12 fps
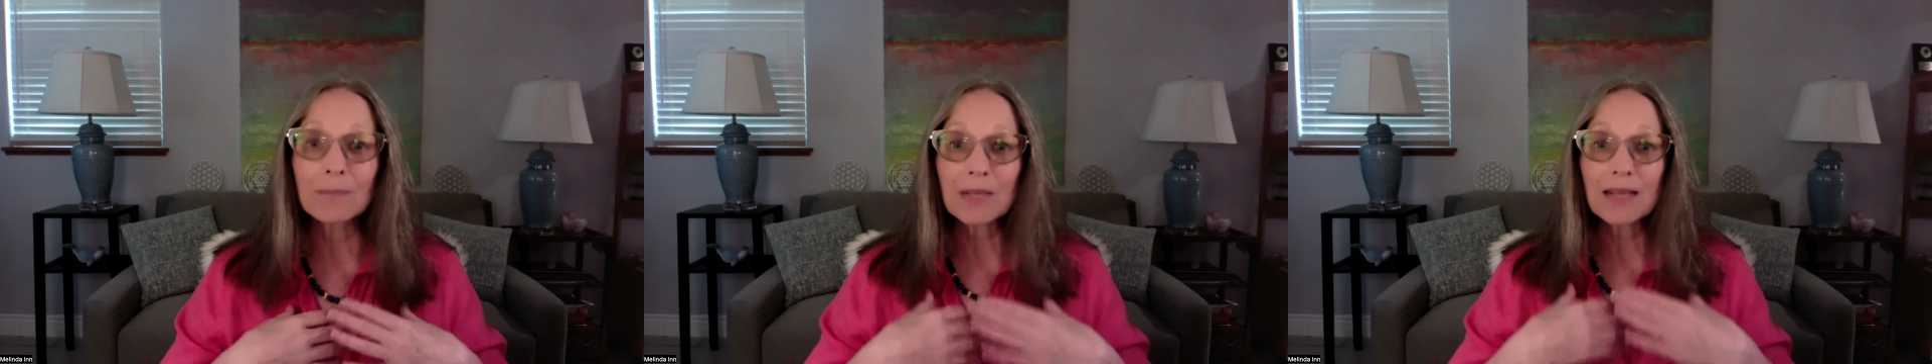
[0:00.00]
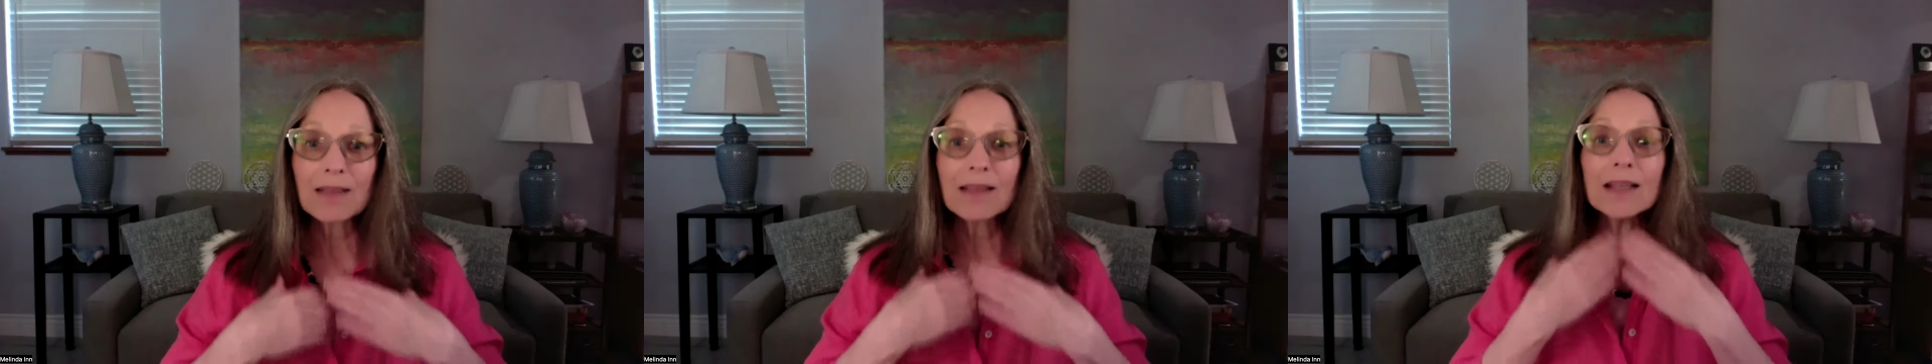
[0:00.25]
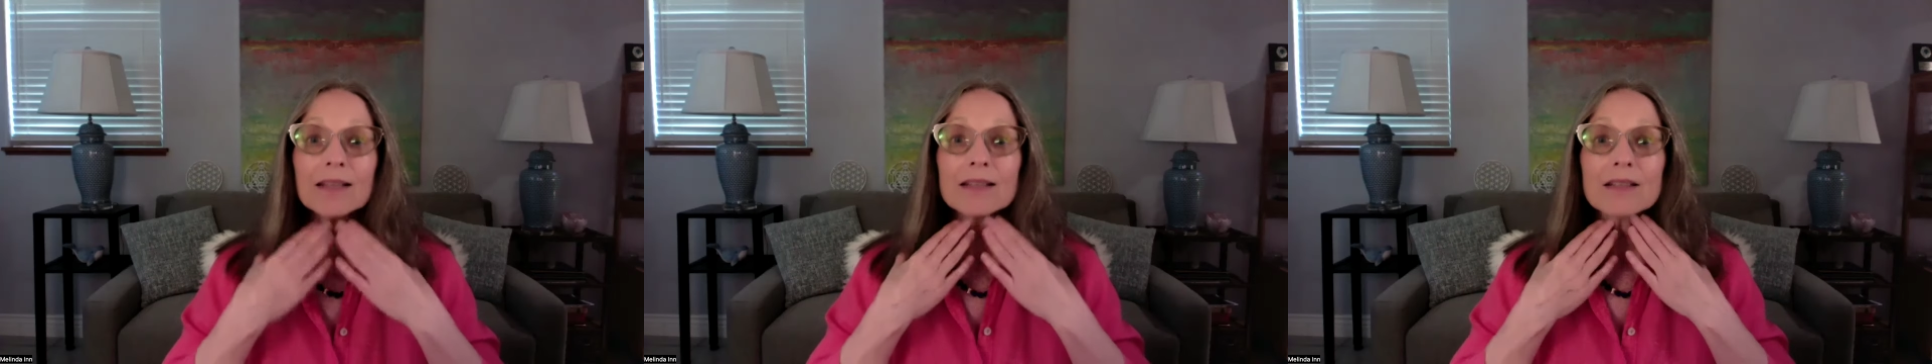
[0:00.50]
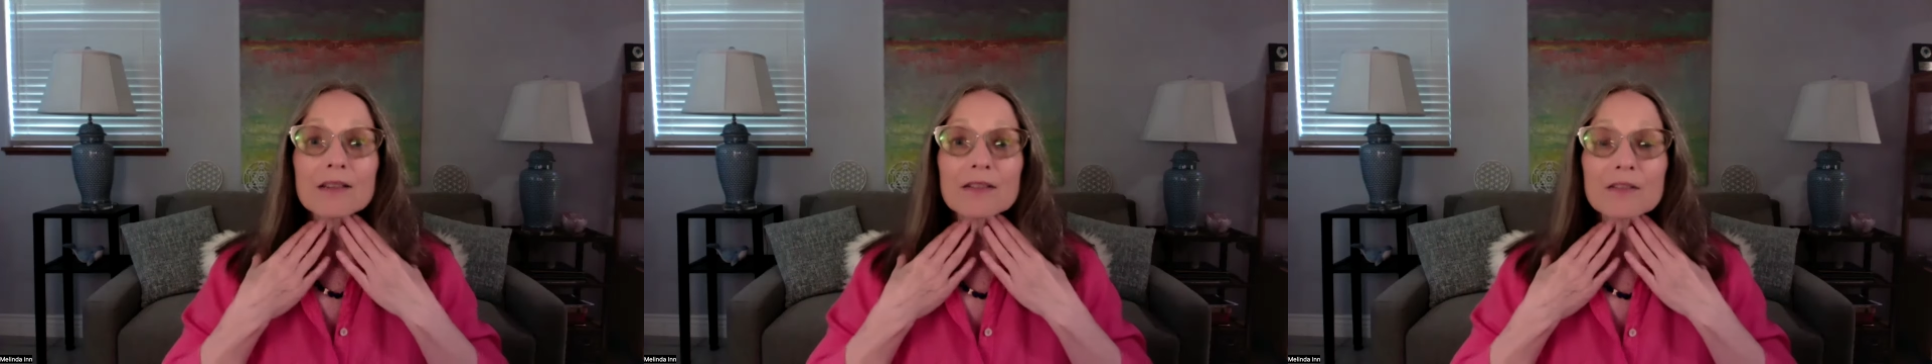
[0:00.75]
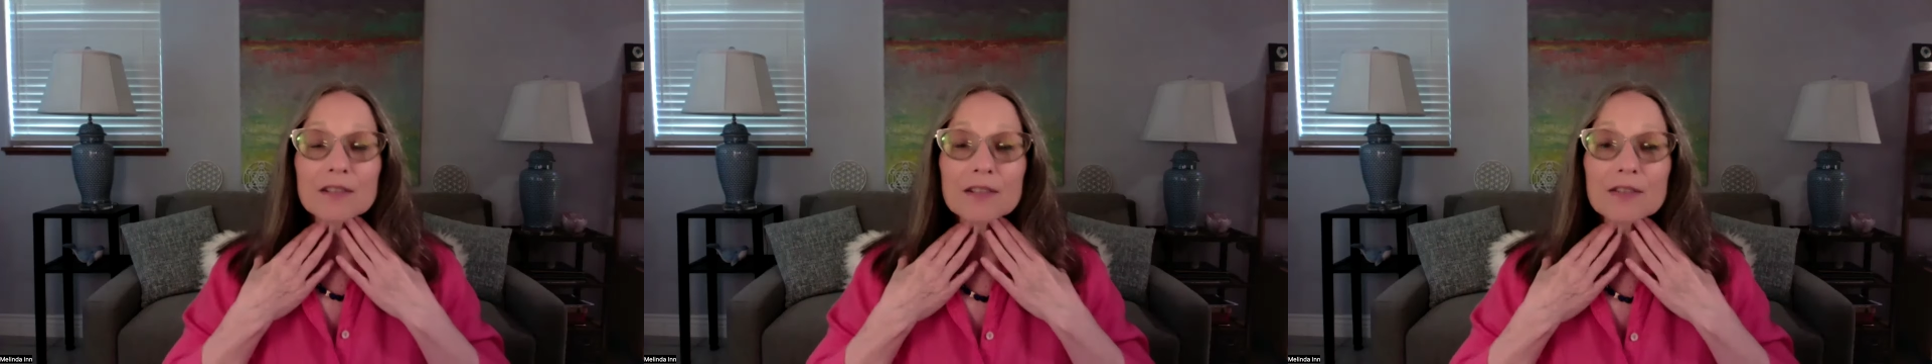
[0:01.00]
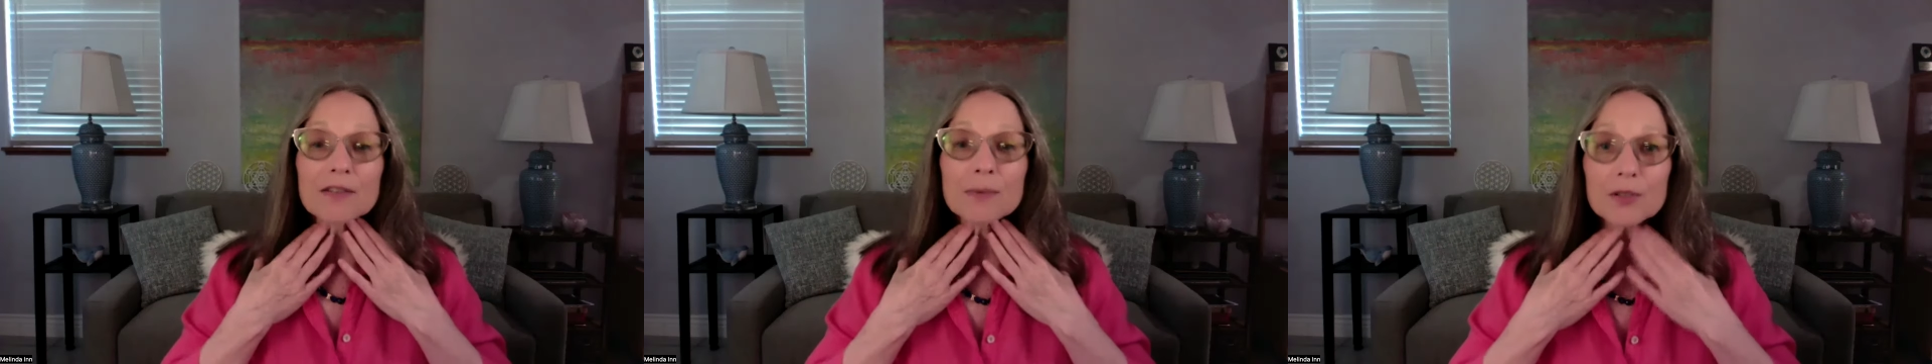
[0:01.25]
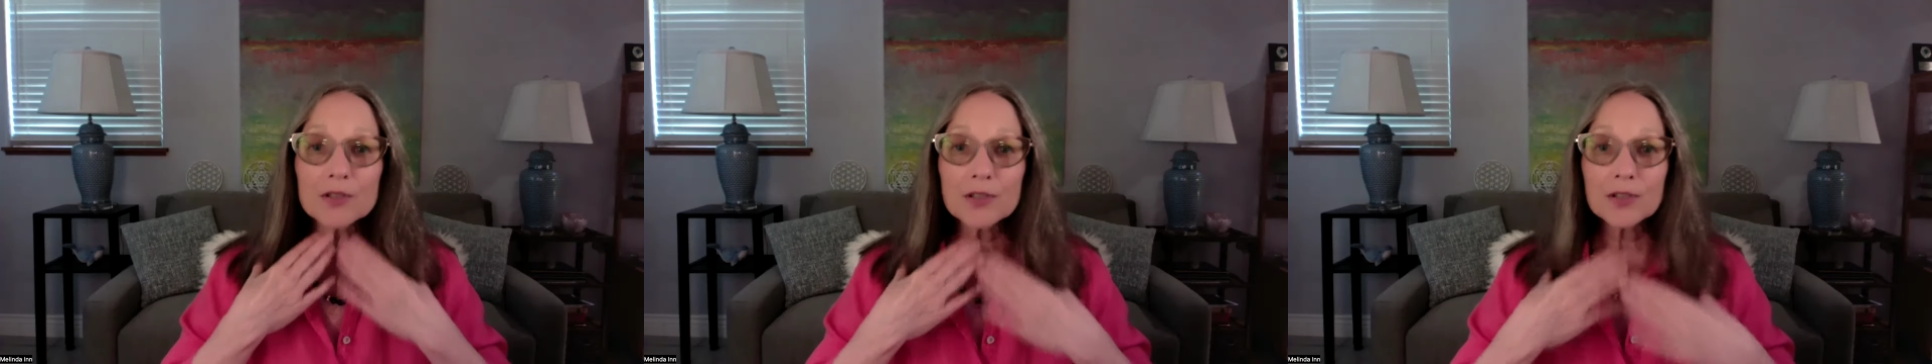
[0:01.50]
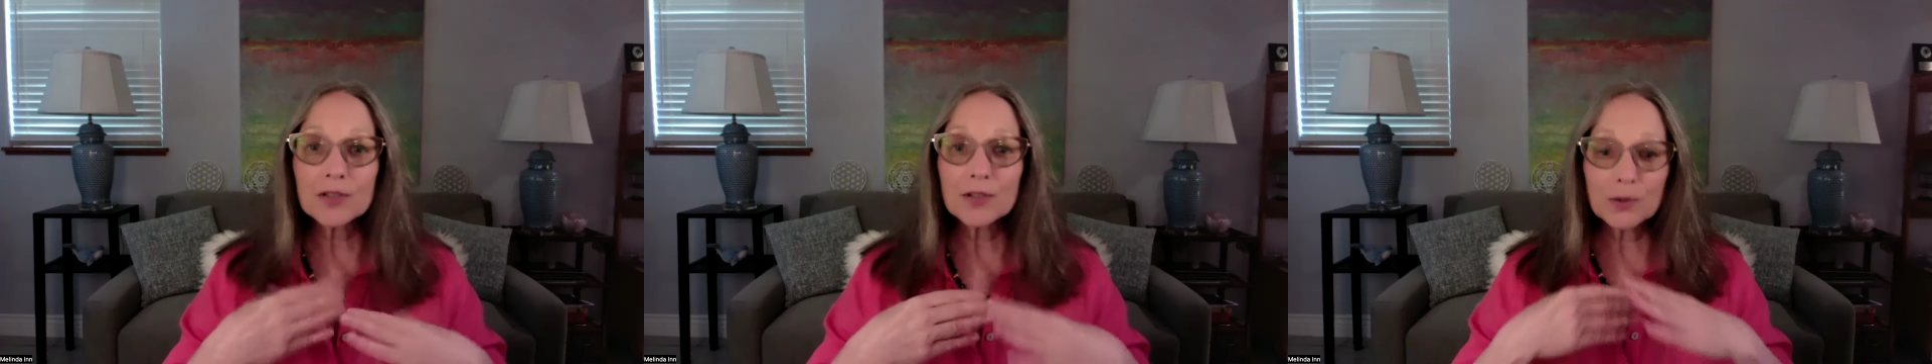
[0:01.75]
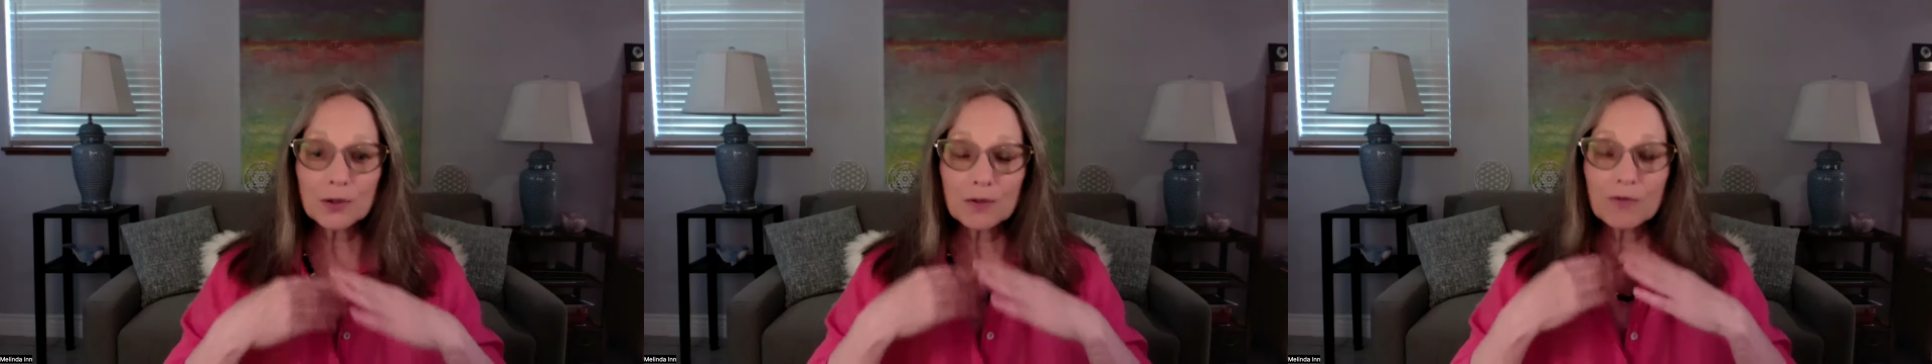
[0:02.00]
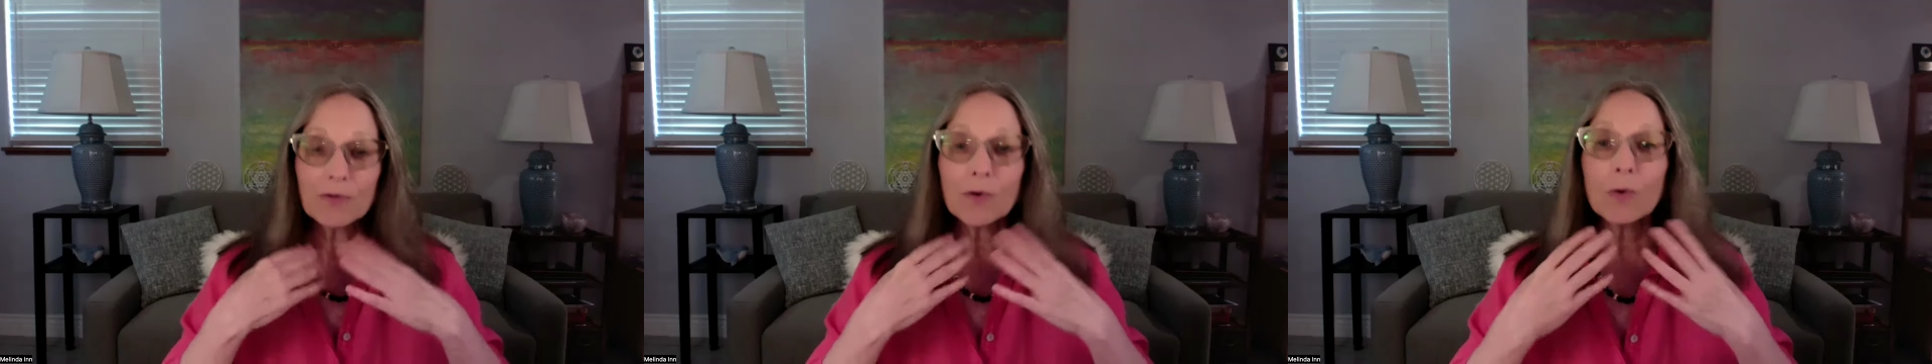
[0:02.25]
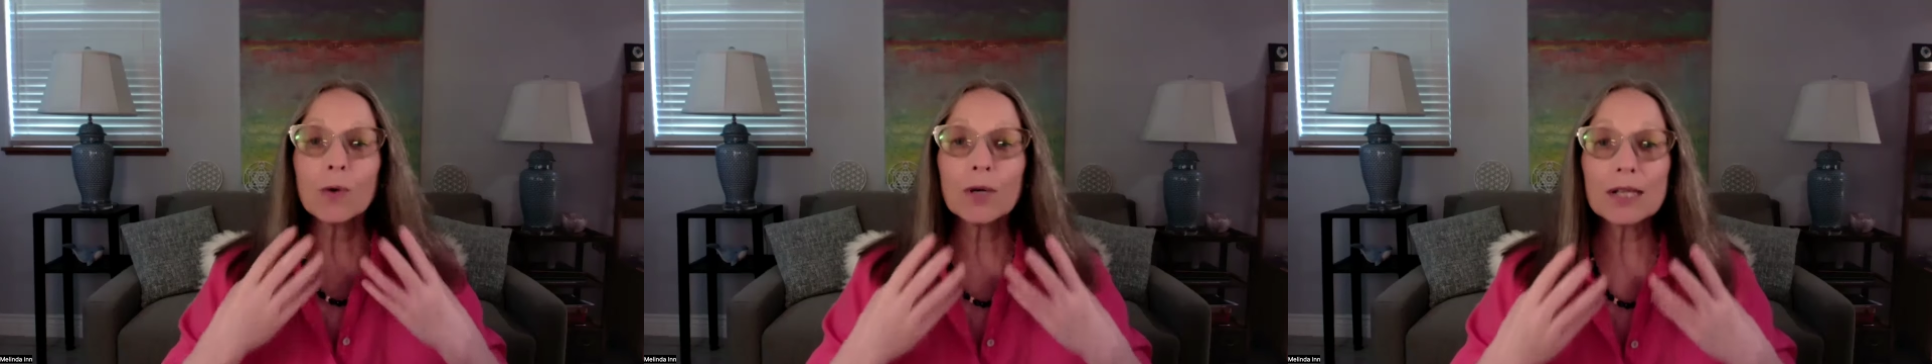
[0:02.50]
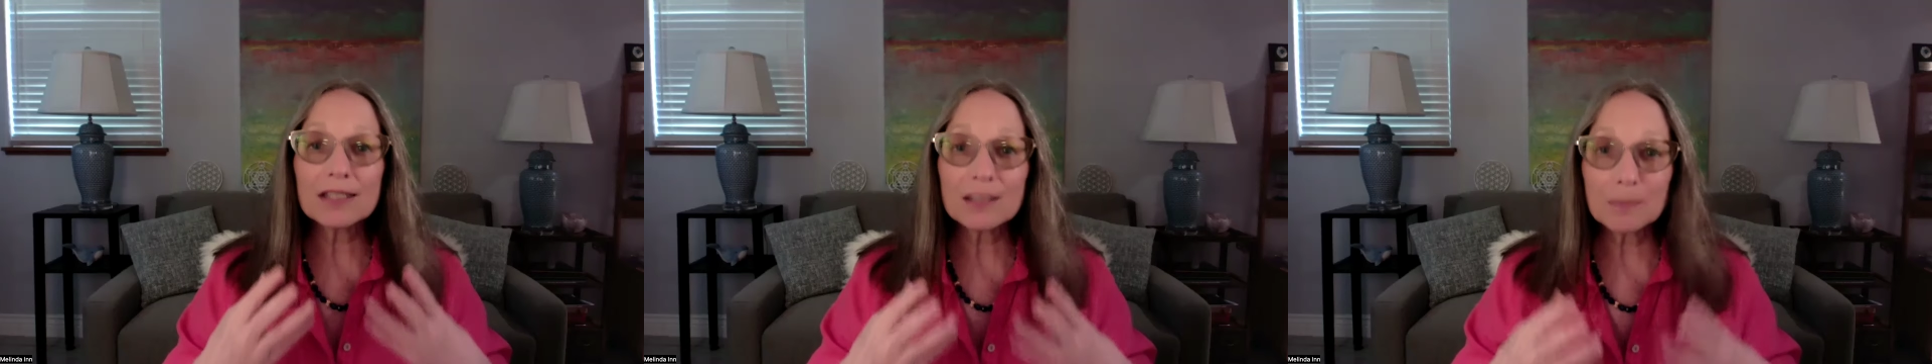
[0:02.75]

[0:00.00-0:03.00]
And then to the fifth, which is your voice,